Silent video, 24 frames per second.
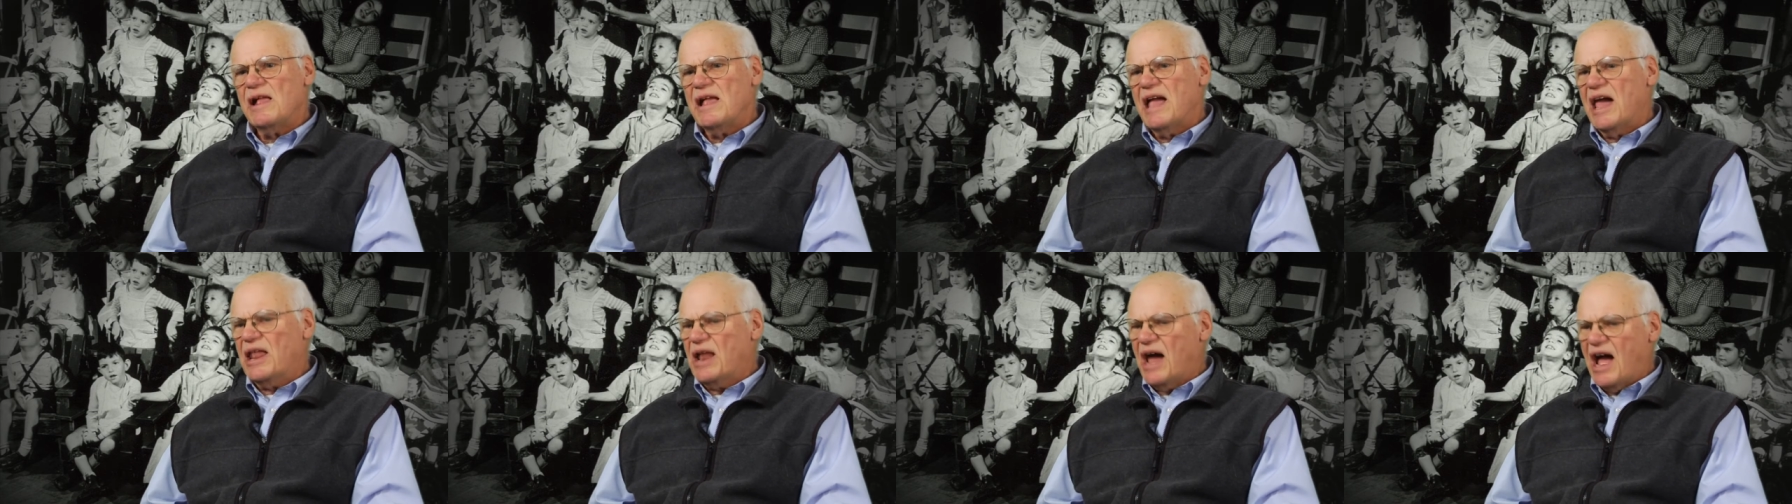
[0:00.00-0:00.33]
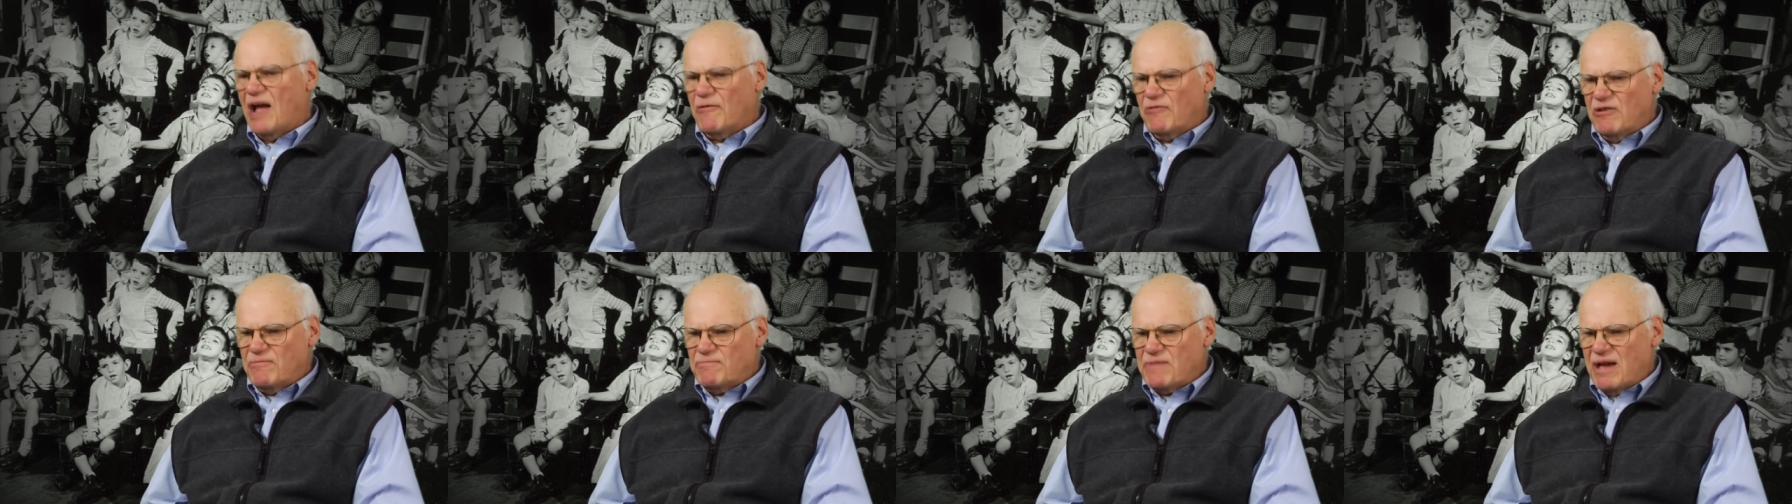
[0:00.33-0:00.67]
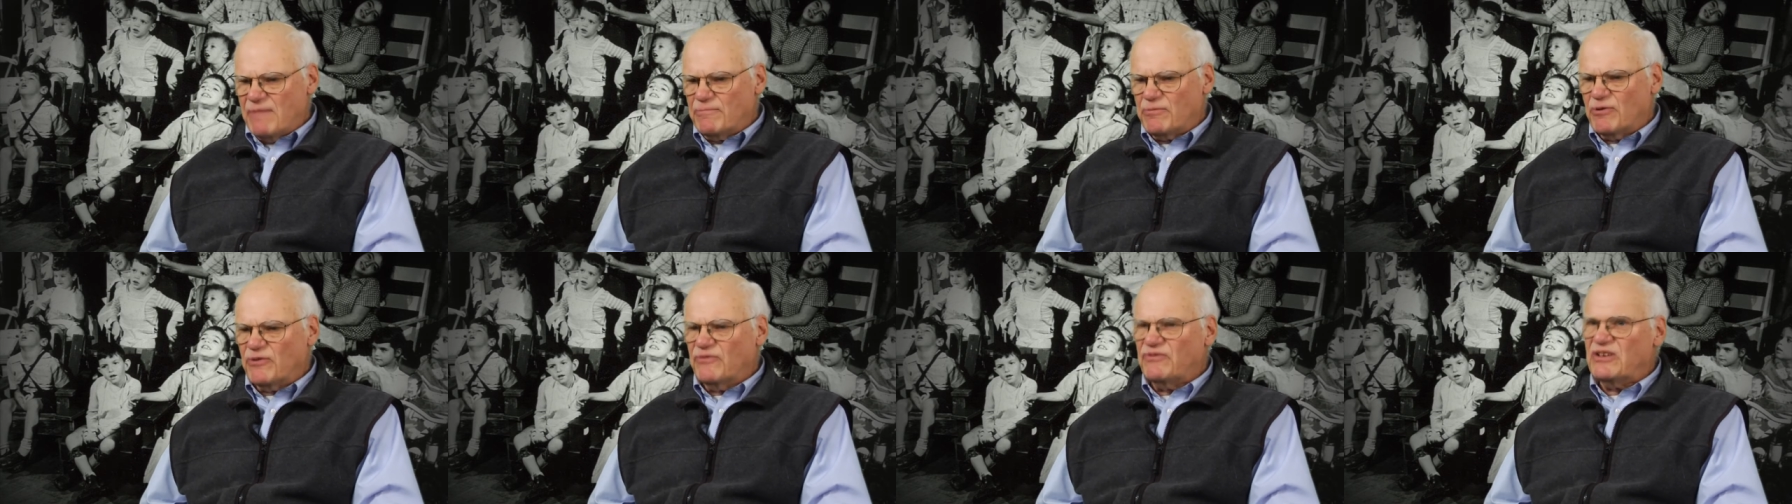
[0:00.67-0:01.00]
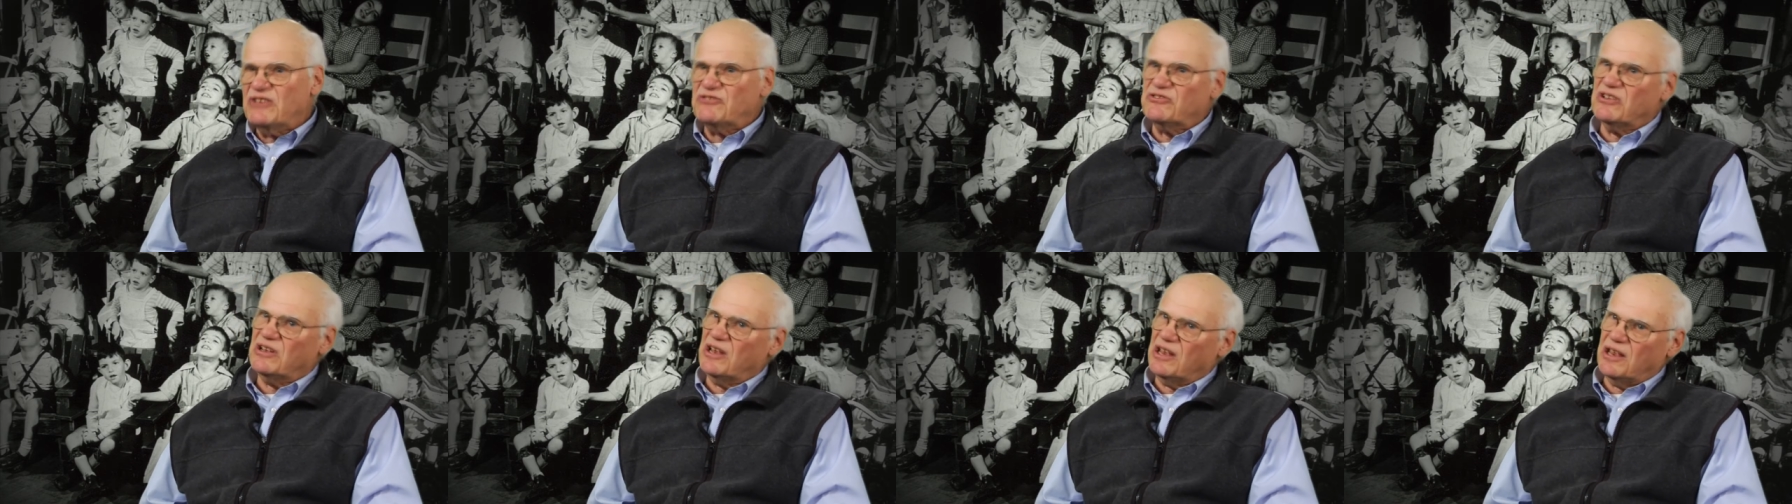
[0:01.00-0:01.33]
And I remember
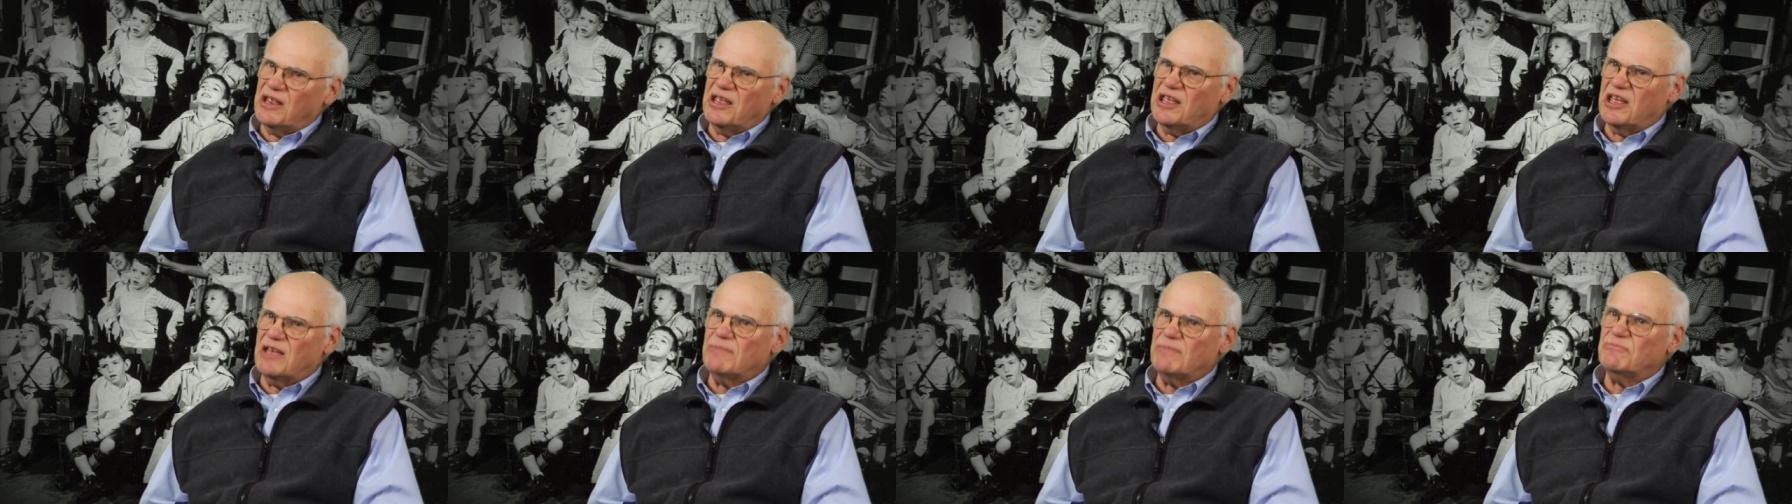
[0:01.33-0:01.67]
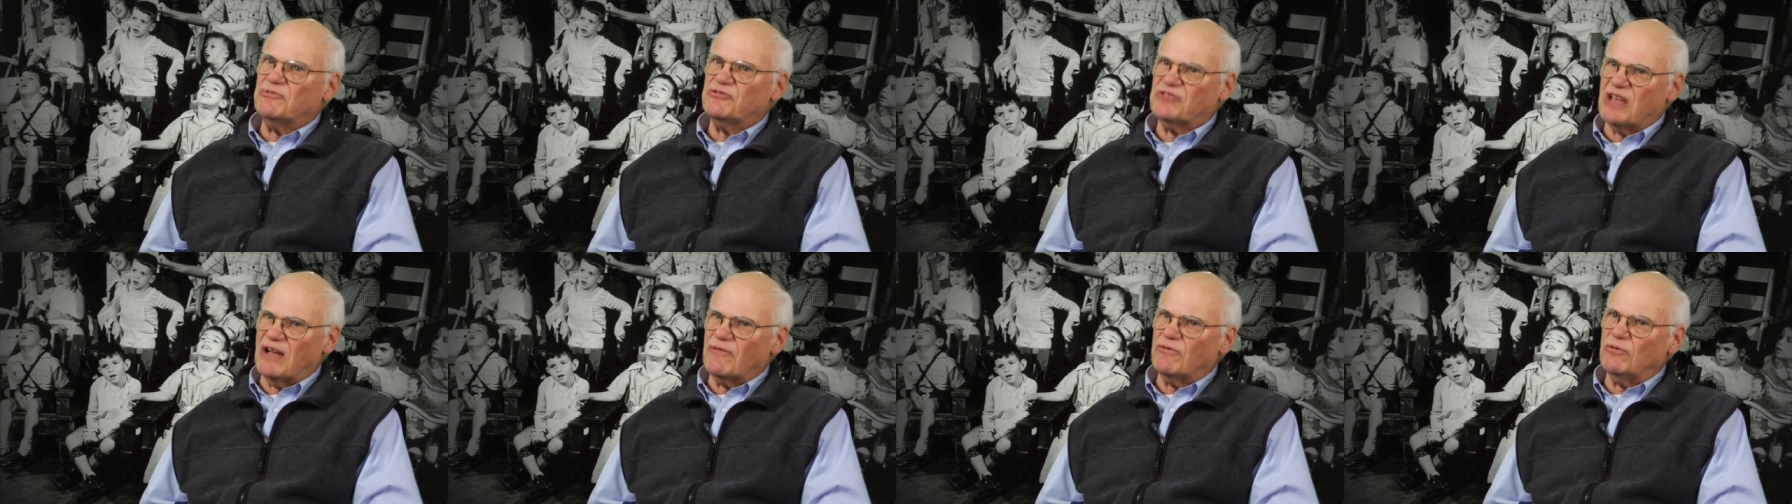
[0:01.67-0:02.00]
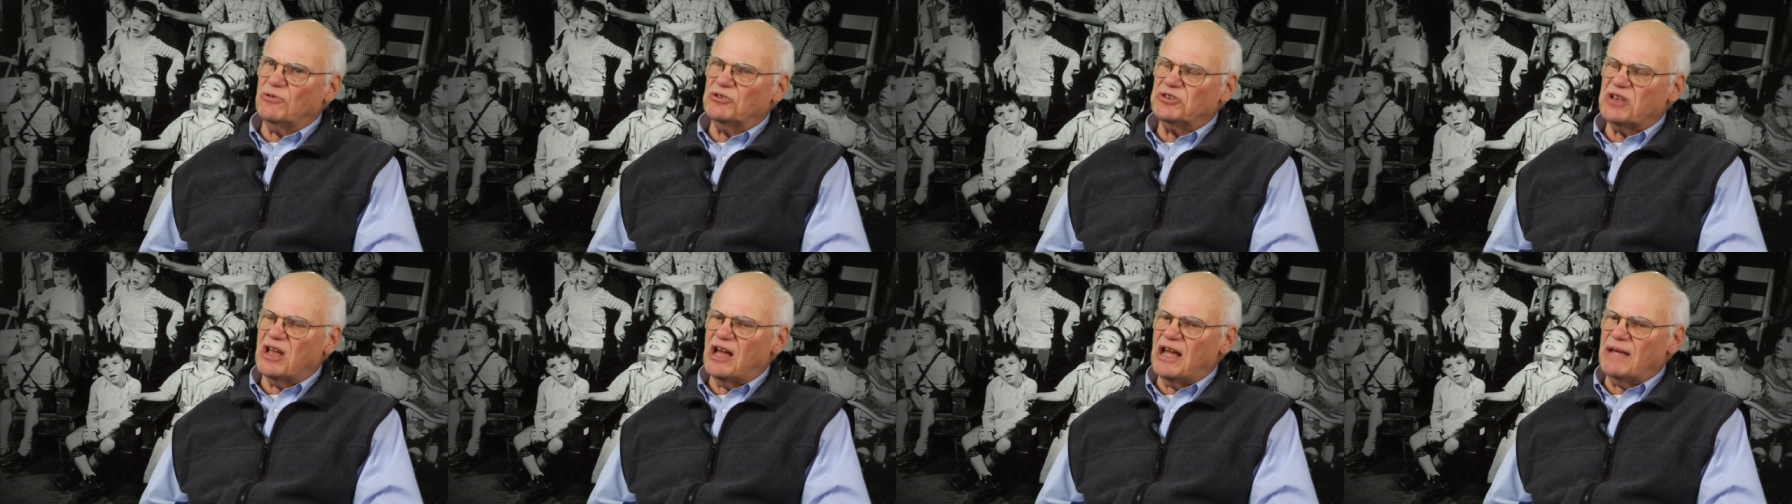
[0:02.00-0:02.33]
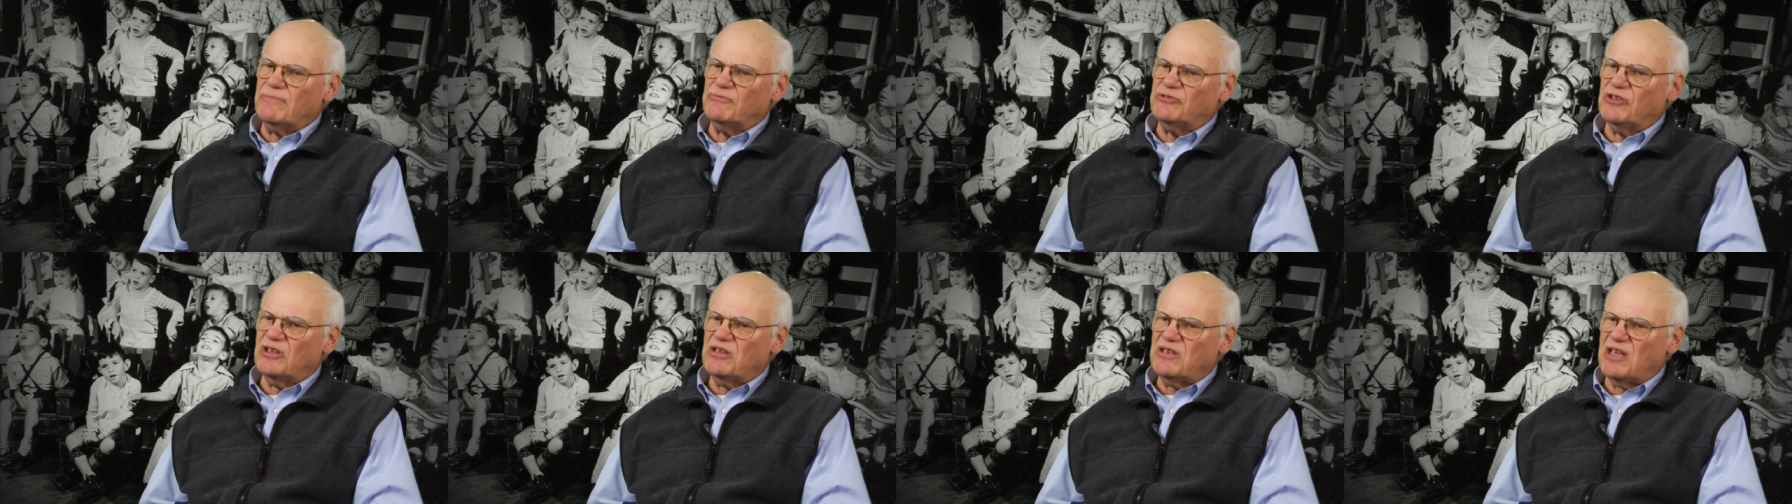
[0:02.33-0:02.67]
visiting him several
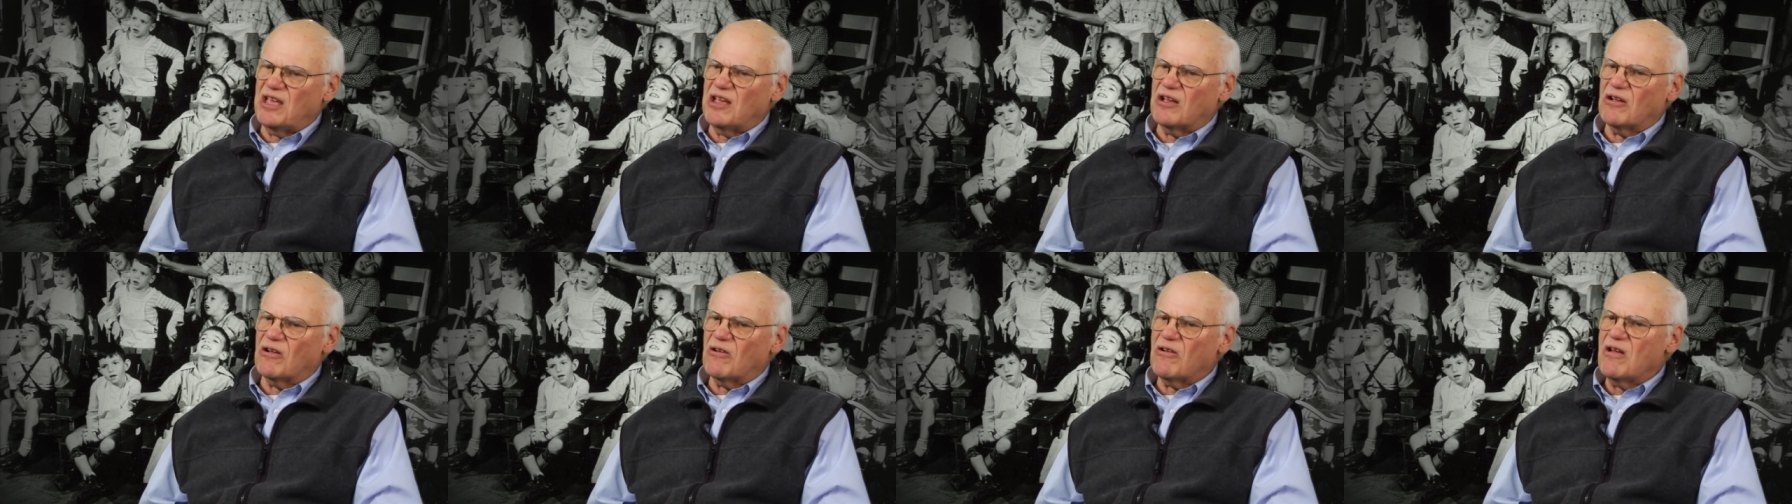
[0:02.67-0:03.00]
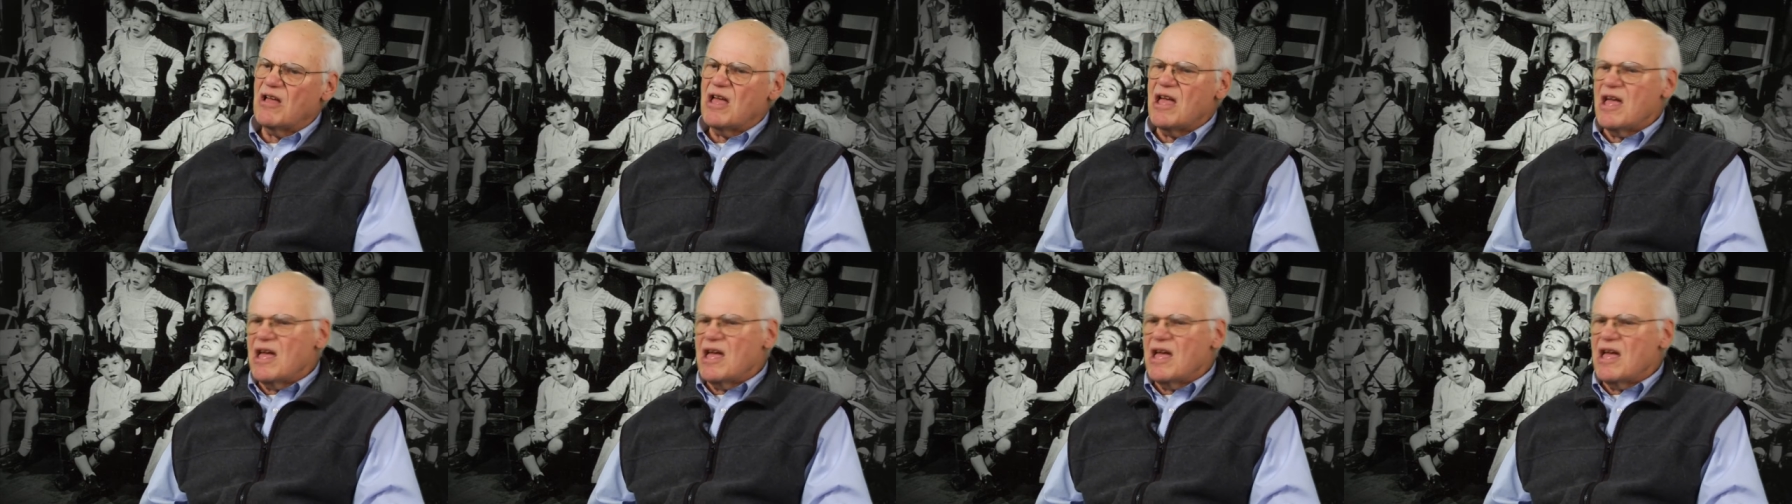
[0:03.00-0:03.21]
times a year